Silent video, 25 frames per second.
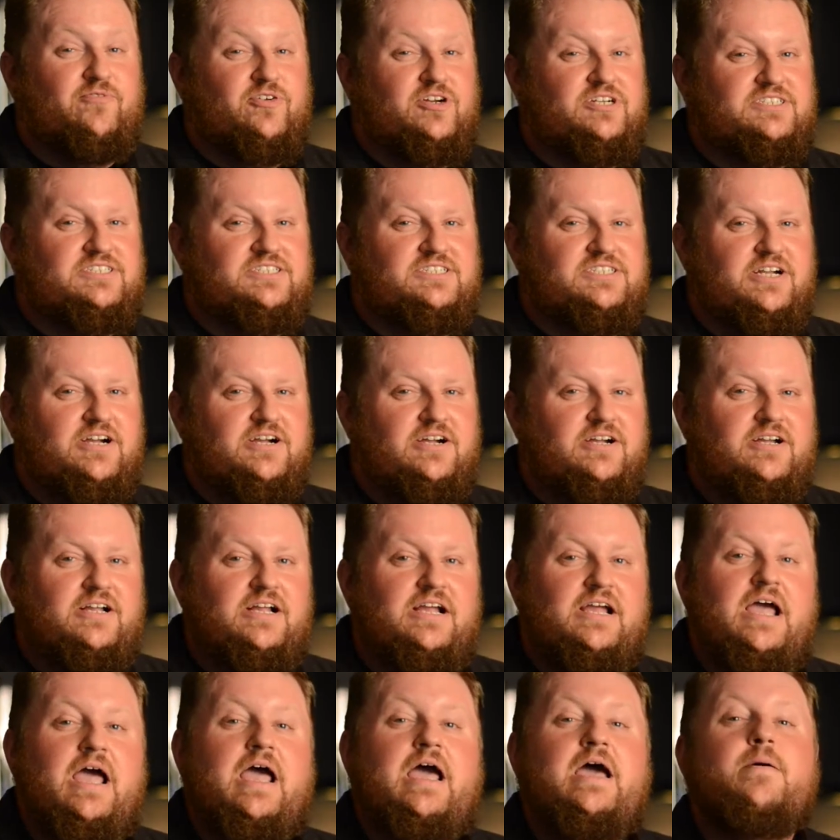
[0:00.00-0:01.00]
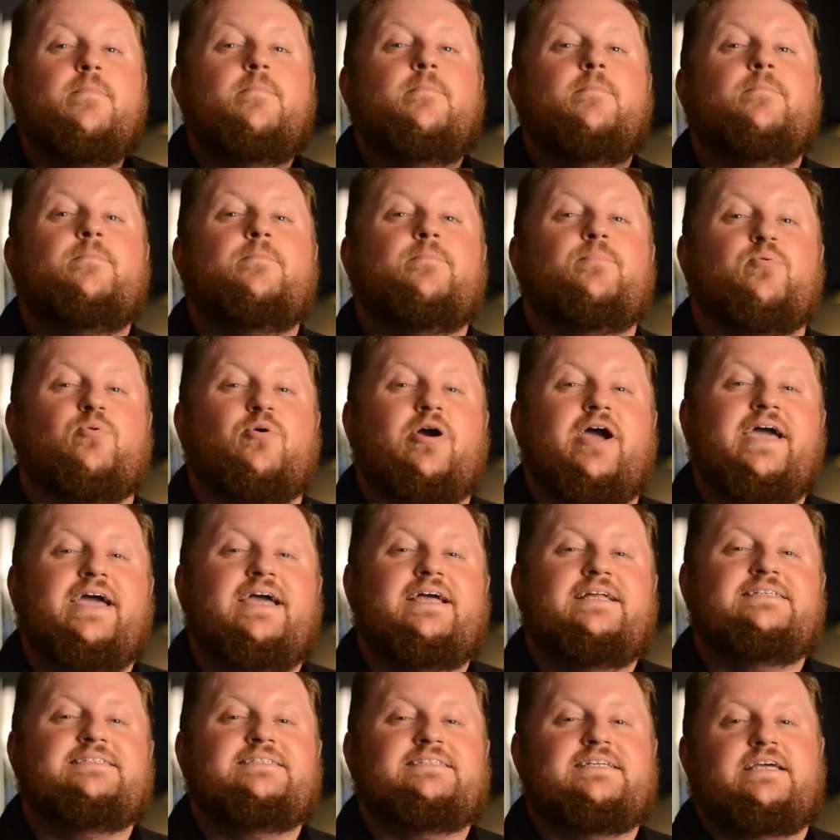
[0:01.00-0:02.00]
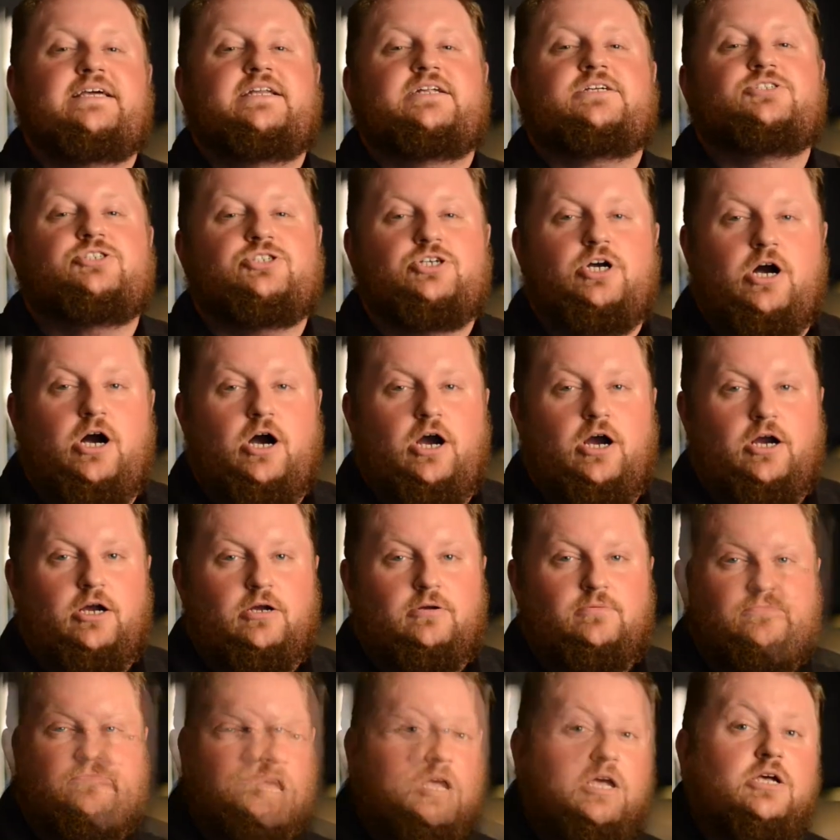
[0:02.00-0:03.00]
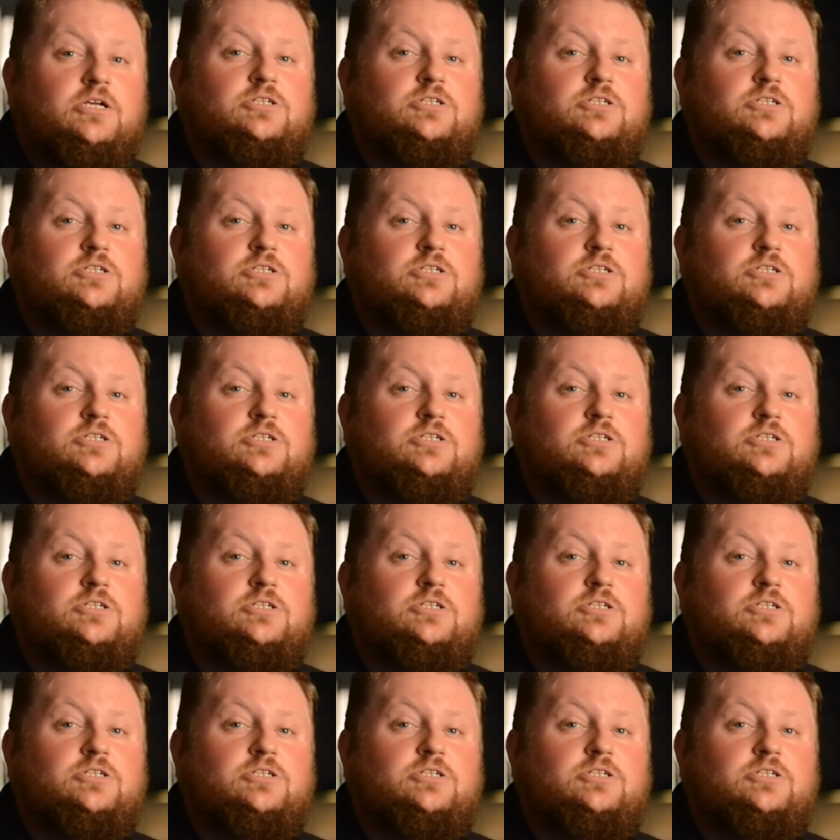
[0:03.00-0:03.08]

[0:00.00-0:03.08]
for dessert, brains in a jar.